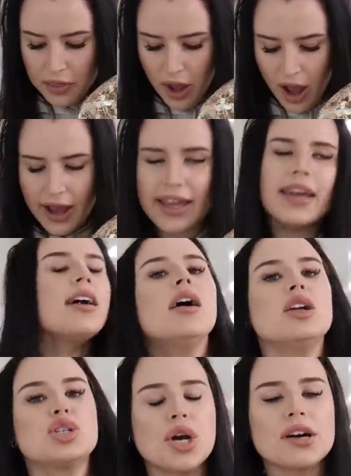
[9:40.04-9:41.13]
I
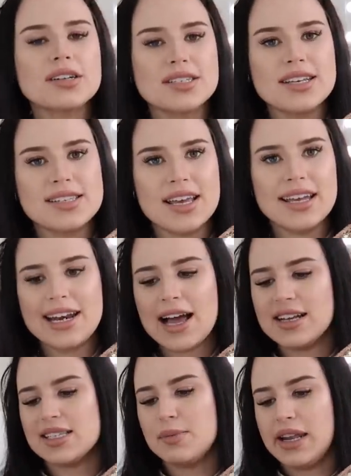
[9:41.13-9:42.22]
chucked this in
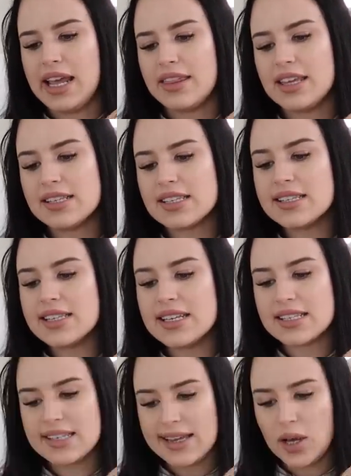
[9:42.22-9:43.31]
last minute. This is the
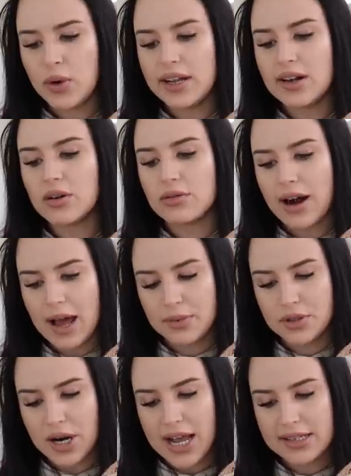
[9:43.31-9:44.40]
sequin wrap
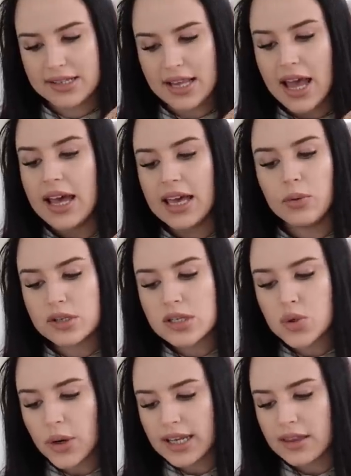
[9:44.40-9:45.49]
dress. It was
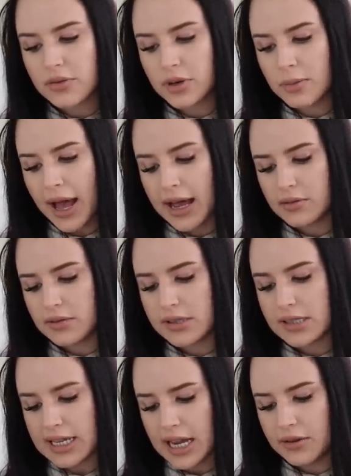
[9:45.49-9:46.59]

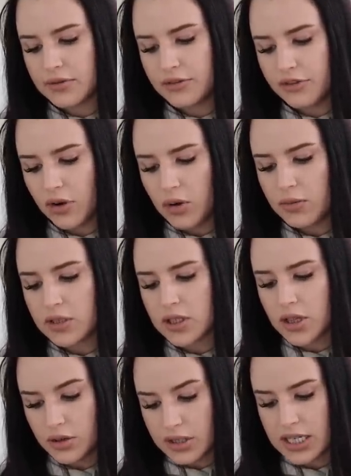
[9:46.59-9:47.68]
£23, down from
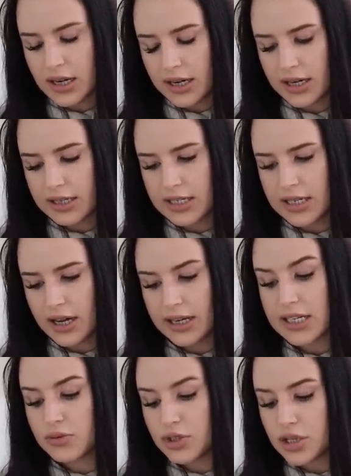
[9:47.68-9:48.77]
£39.99.
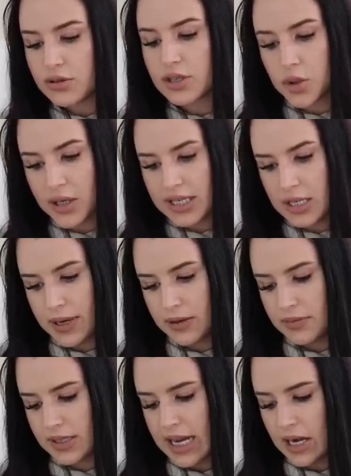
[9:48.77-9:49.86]
It's reduced to
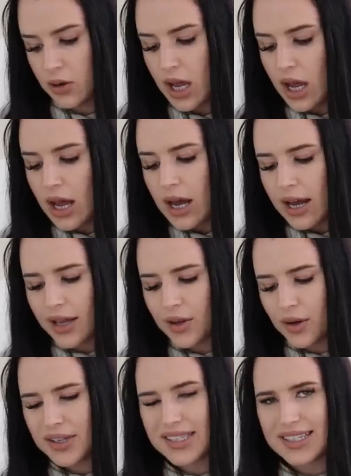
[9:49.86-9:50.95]
£20 now. I
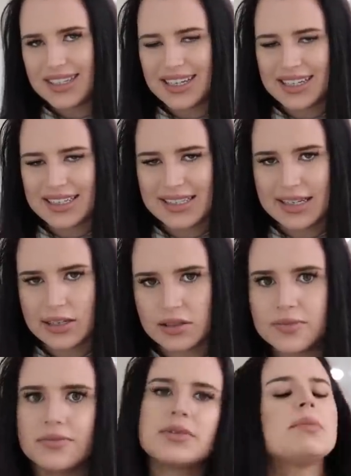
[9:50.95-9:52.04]
got this in an
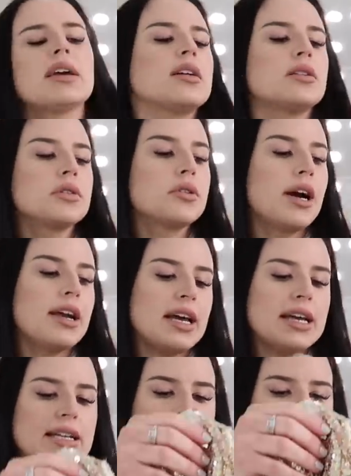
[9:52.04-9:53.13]
XL. Am I gonna regret that?